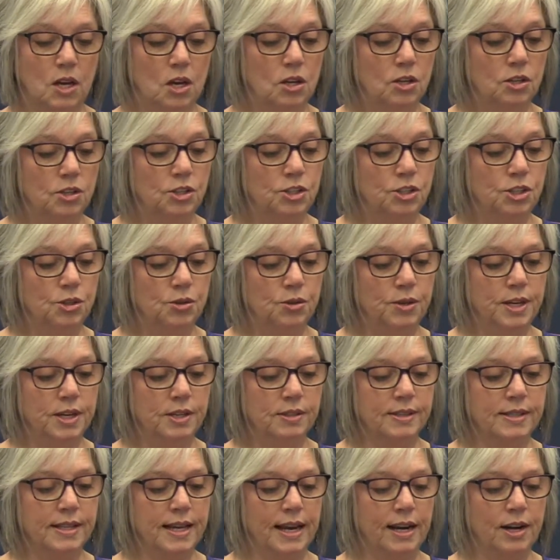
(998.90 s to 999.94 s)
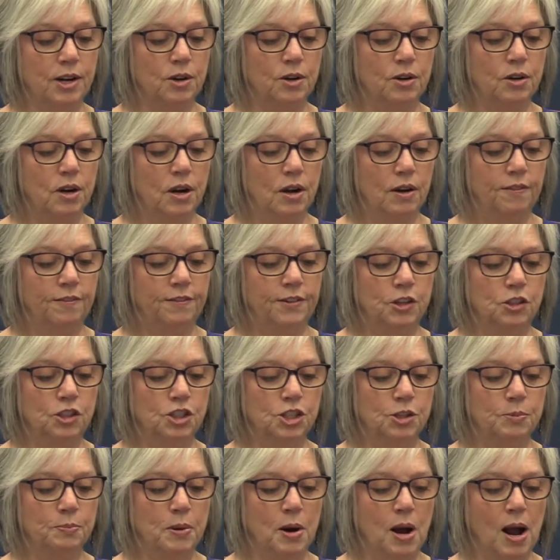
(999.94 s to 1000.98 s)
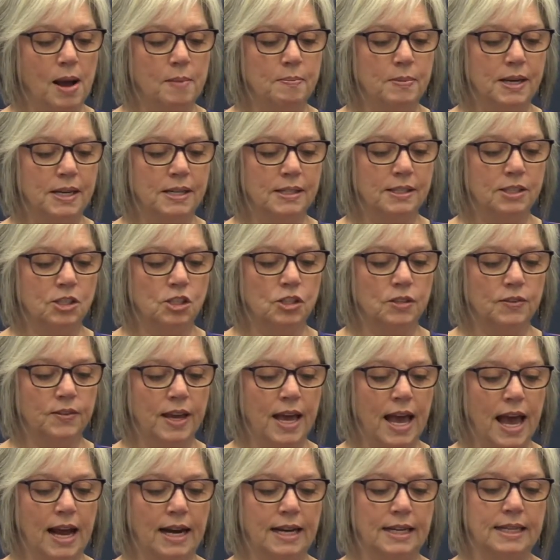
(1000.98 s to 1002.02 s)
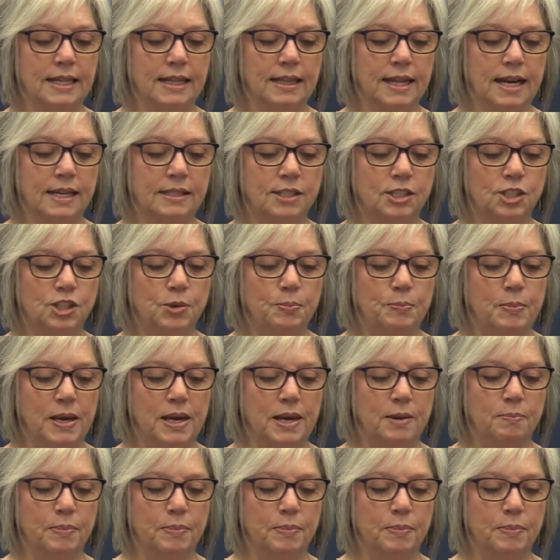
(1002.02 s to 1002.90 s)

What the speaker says: 2 years later, future Prime Minister of Canada, Lester B.